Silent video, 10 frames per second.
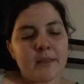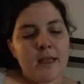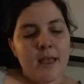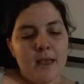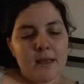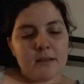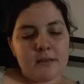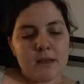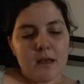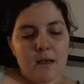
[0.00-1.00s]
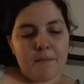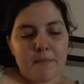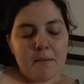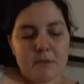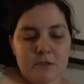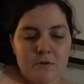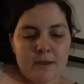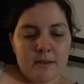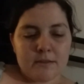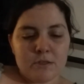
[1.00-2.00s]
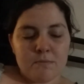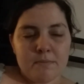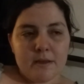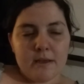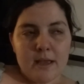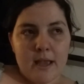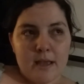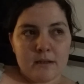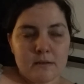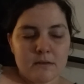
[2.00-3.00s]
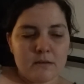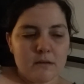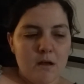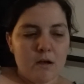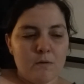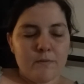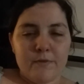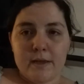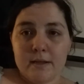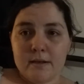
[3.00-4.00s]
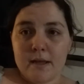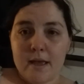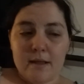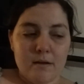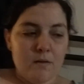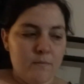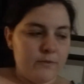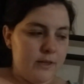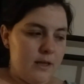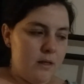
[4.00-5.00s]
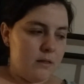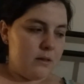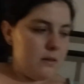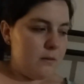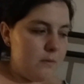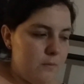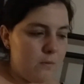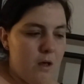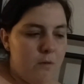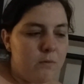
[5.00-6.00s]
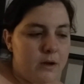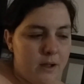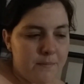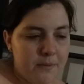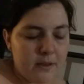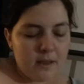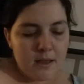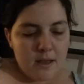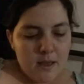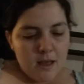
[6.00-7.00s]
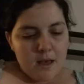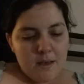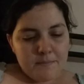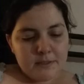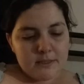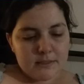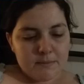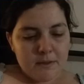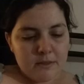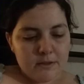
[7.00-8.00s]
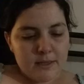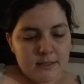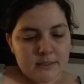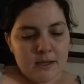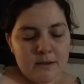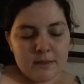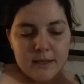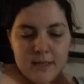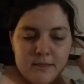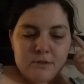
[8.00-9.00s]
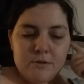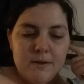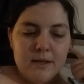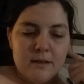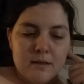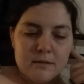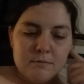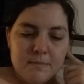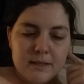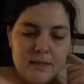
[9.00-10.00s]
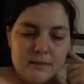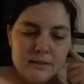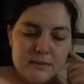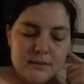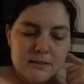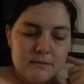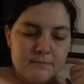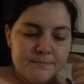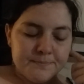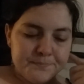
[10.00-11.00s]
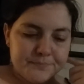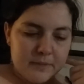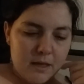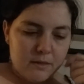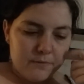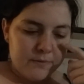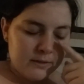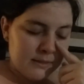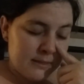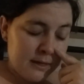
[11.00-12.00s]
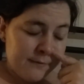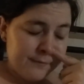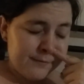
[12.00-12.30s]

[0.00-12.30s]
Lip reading: And I'm enjoying Zumba and Aquafit, and hopefully I'll work up to some other things there. And the kids are doing swimming lessons and other fun stuff.